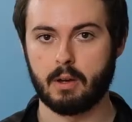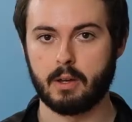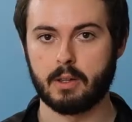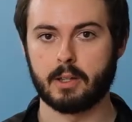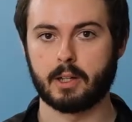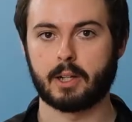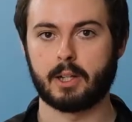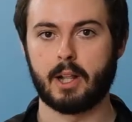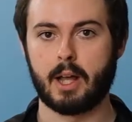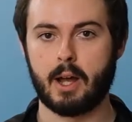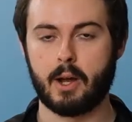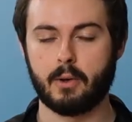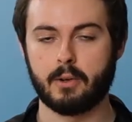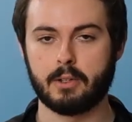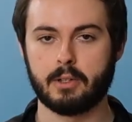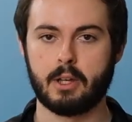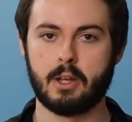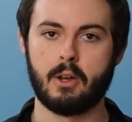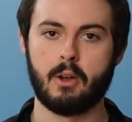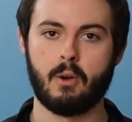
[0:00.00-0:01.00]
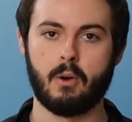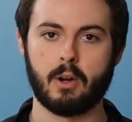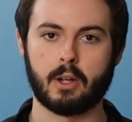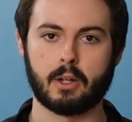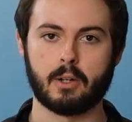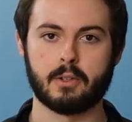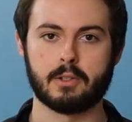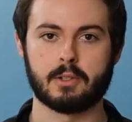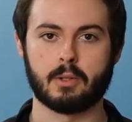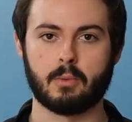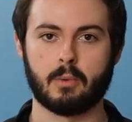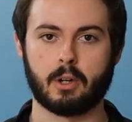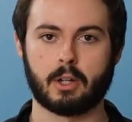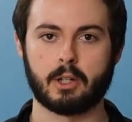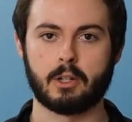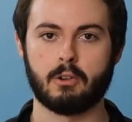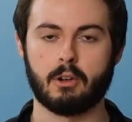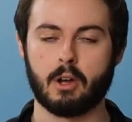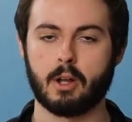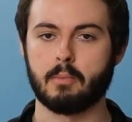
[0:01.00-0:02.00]
on the cloud, or you can also work in
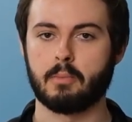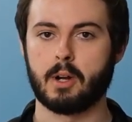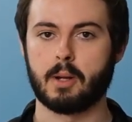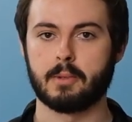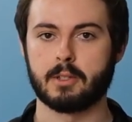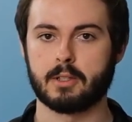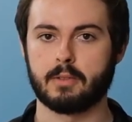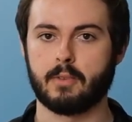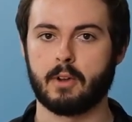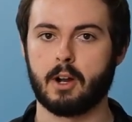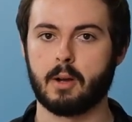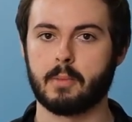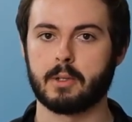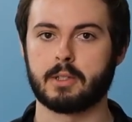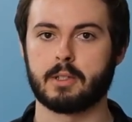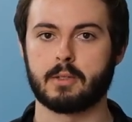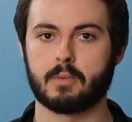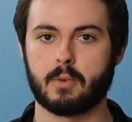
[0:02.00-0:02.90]
your on-premise environments as